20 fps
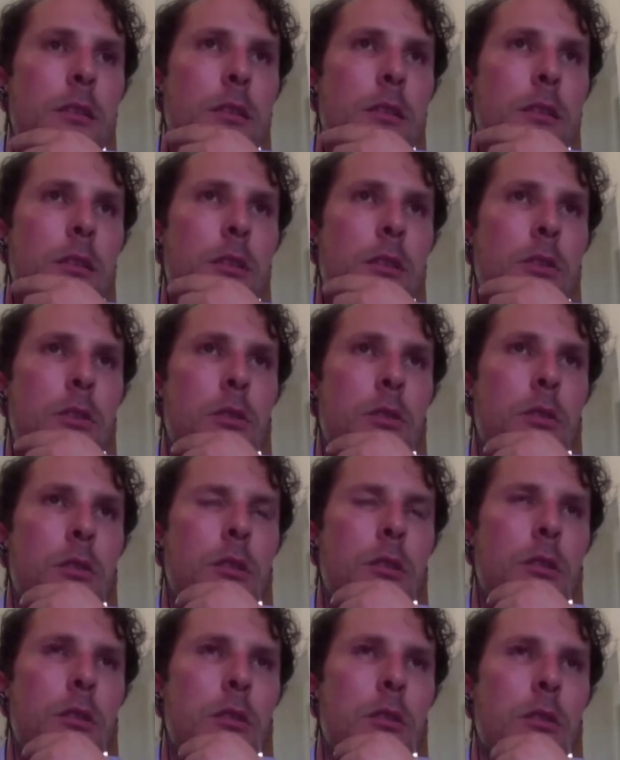
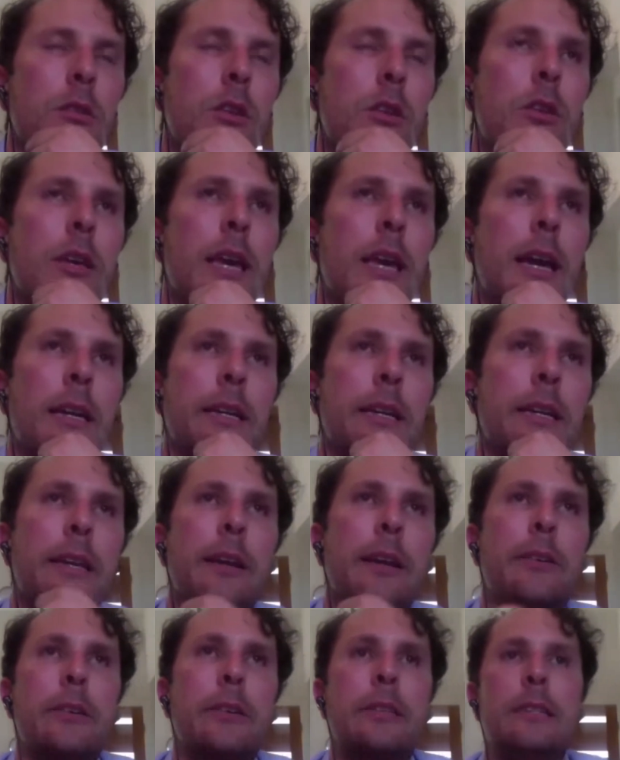you can't
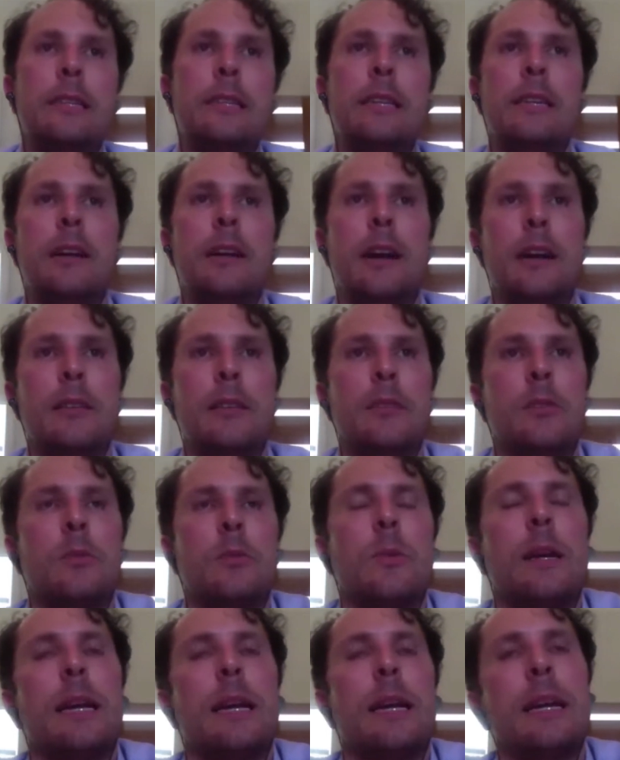guarantee either
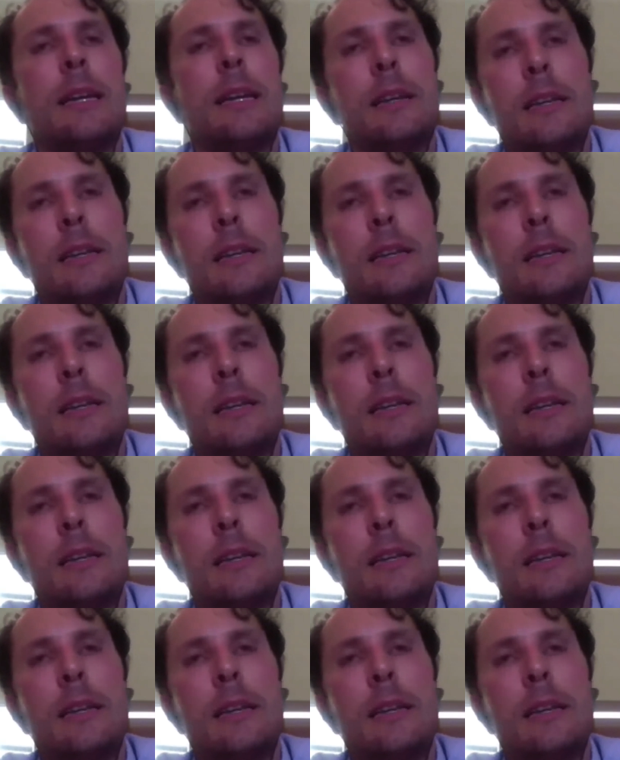way